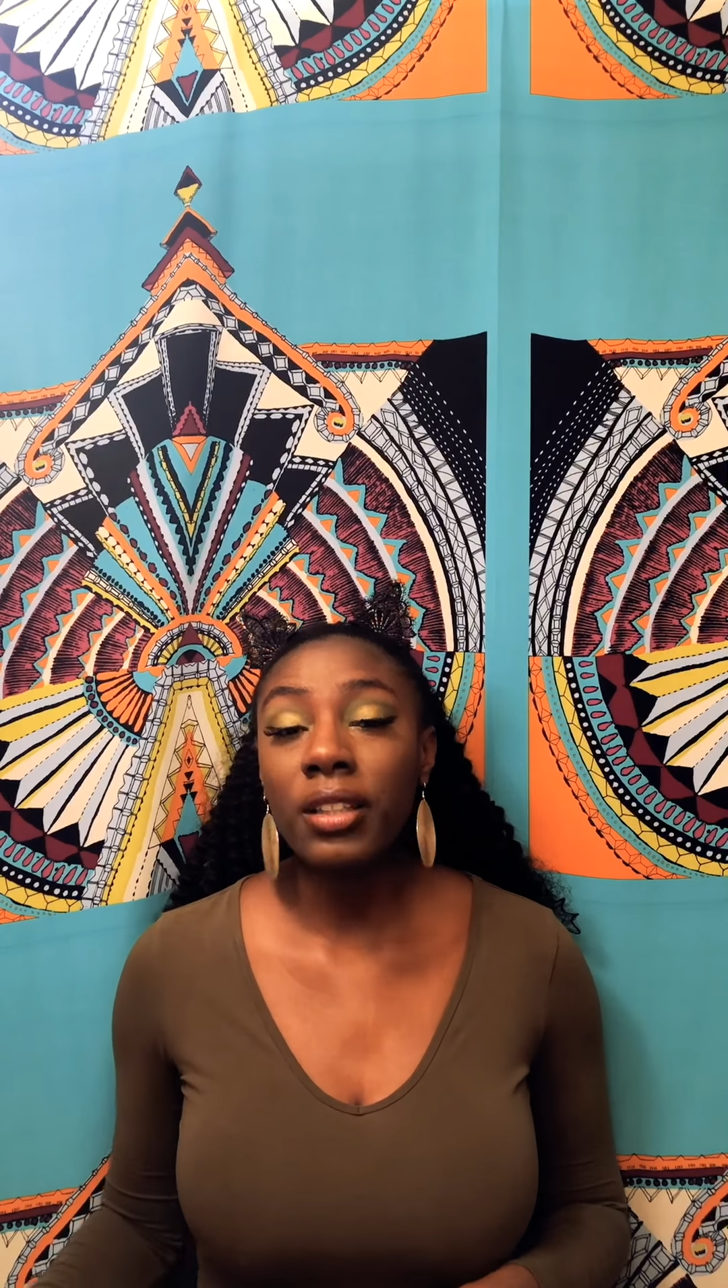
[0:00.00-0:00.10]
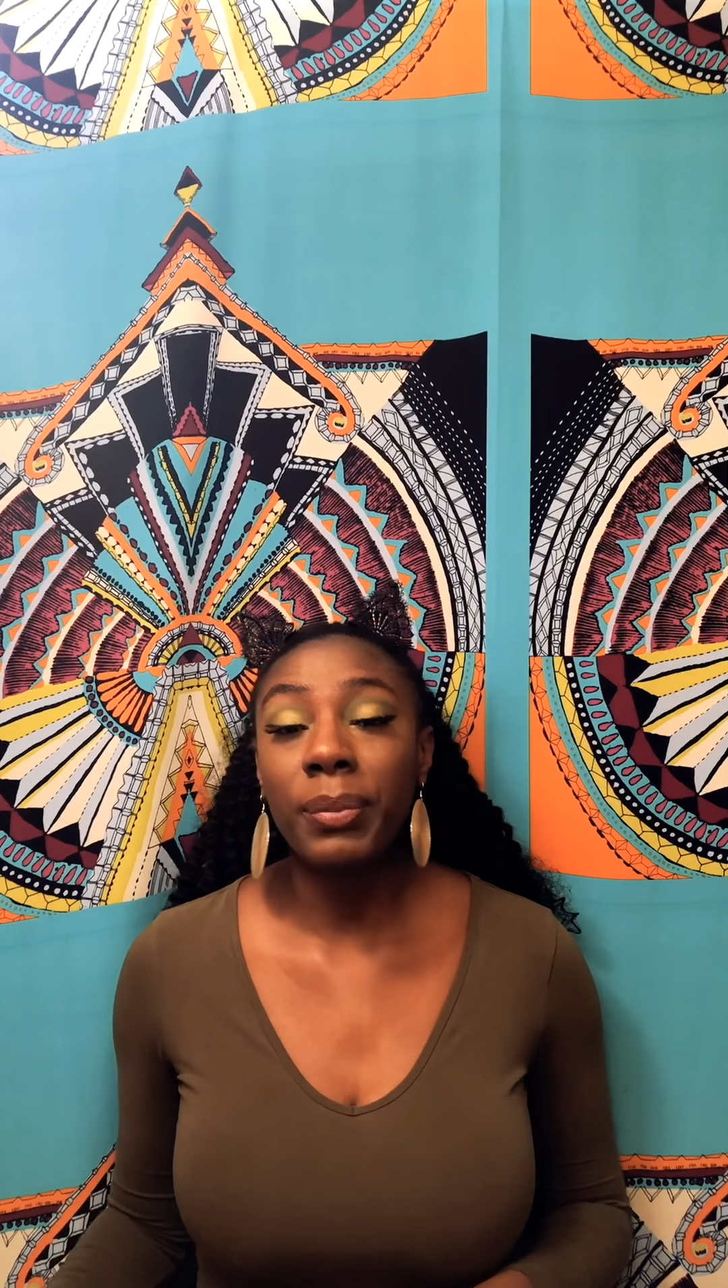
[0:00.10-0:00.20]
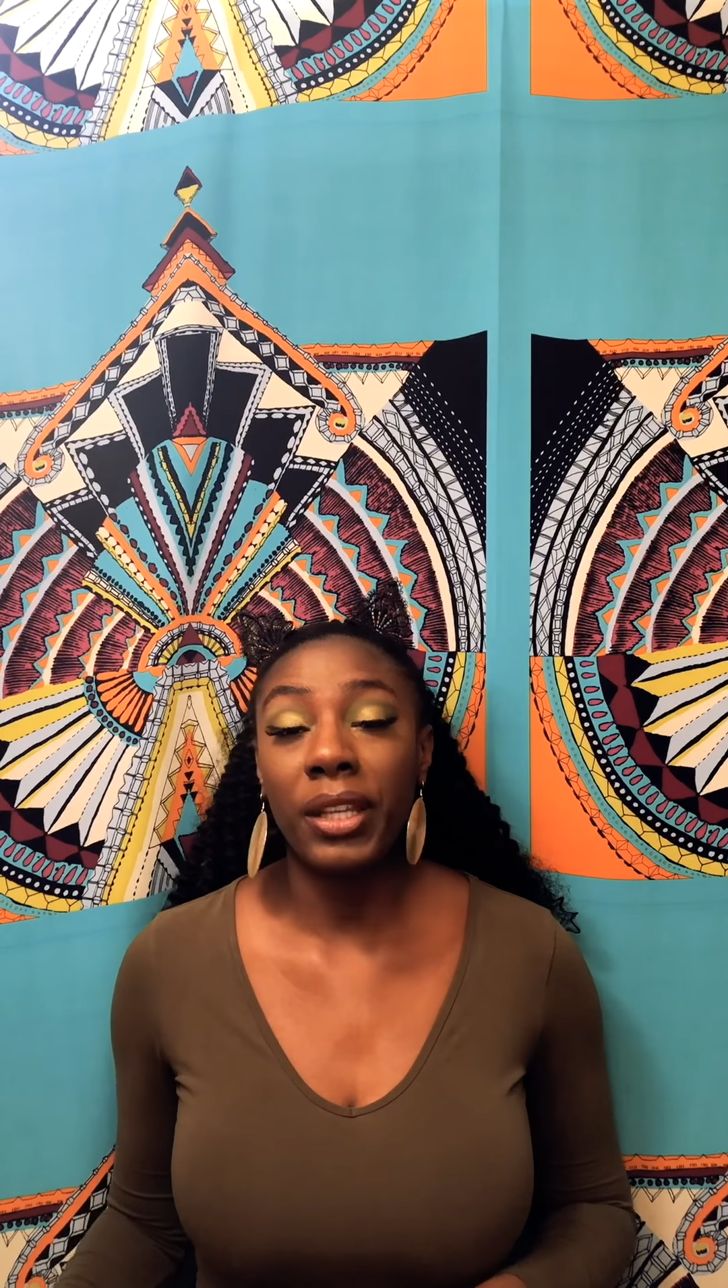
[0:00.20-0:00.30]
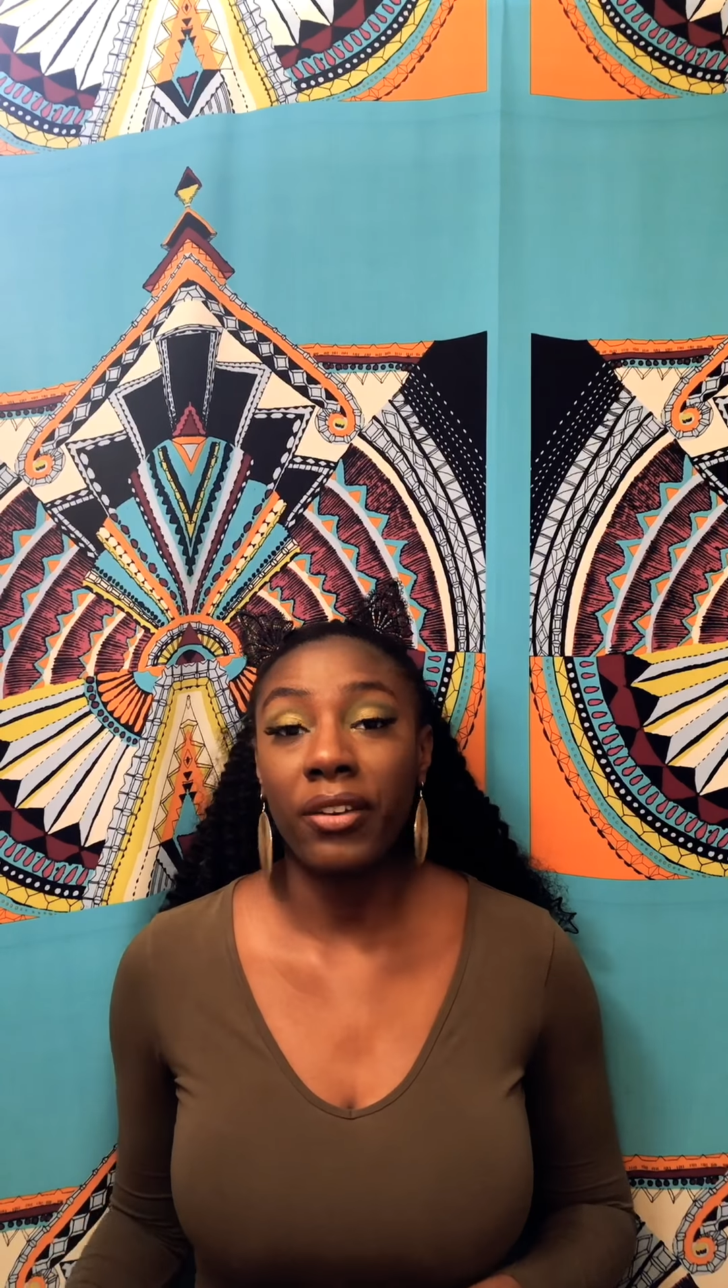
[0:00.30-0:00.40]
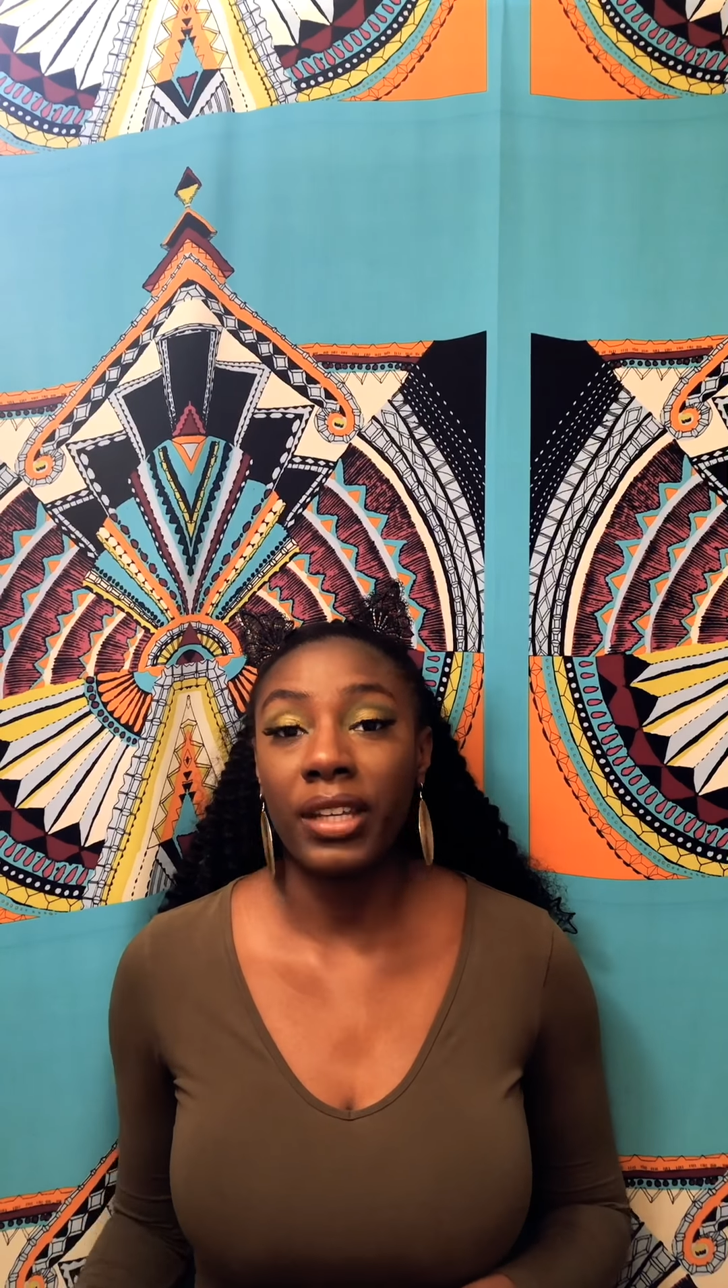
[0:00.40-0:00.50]
the
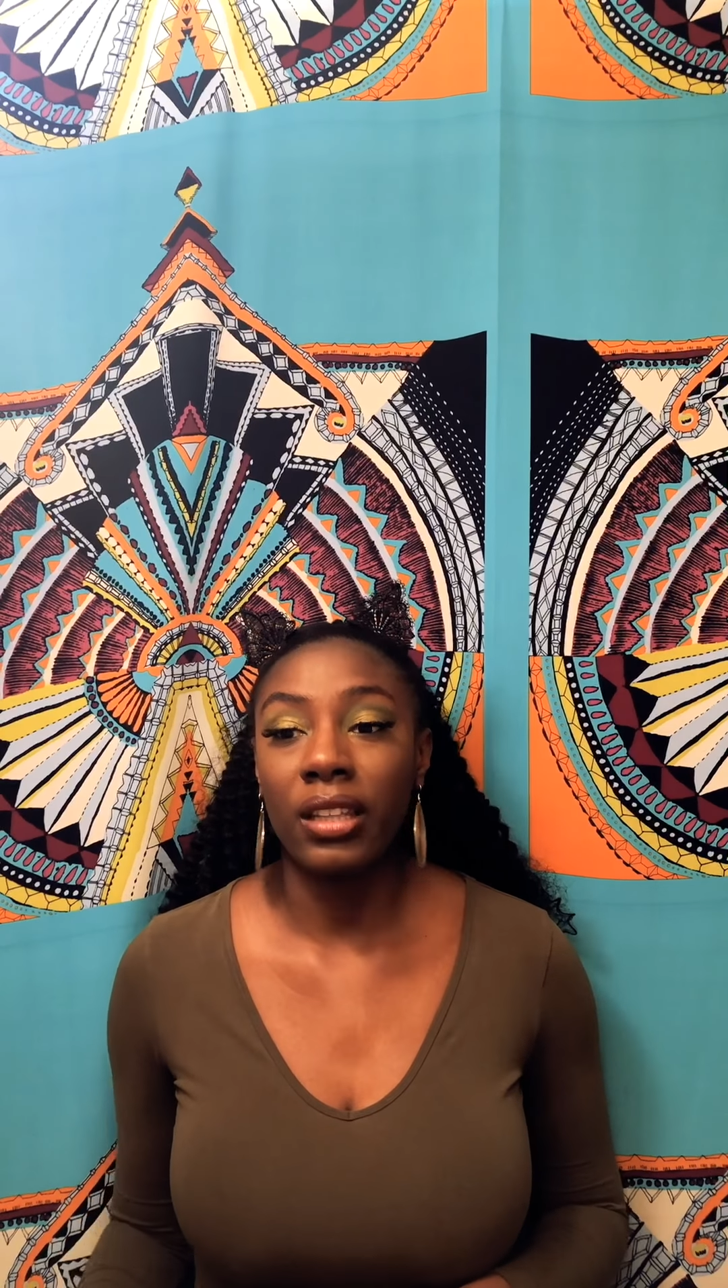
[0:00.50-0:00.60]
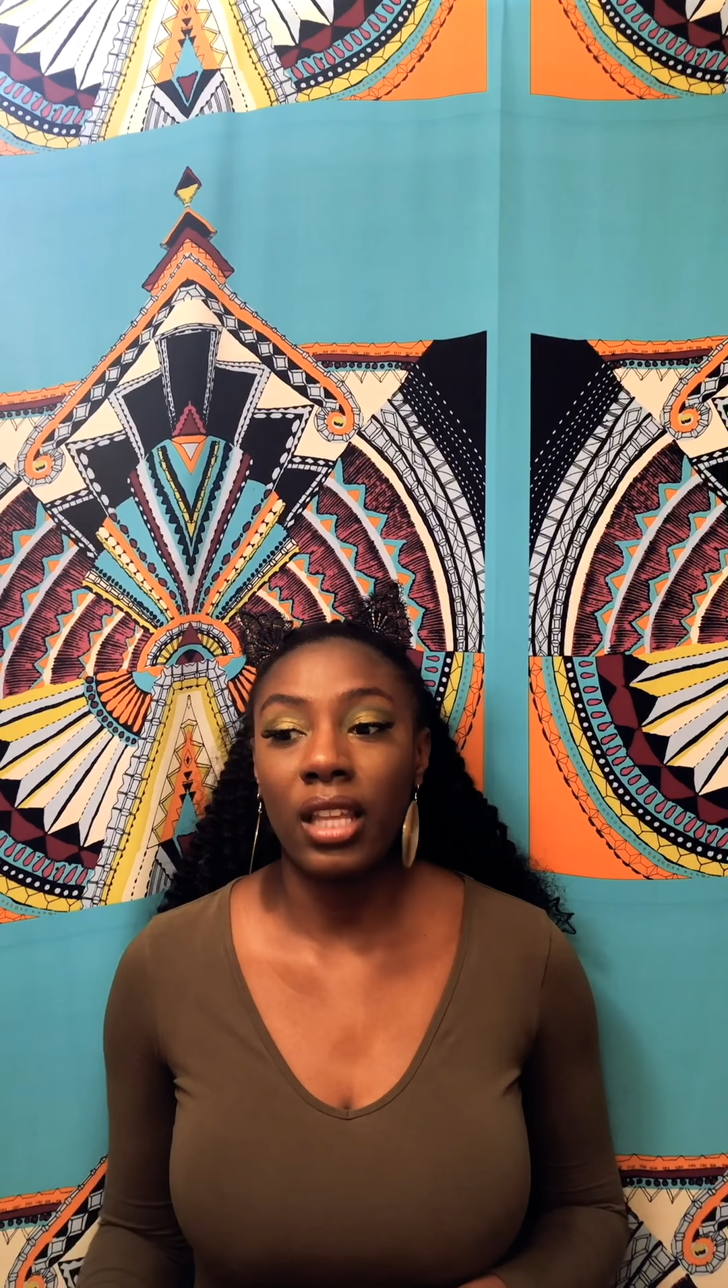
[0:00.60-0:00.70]
period,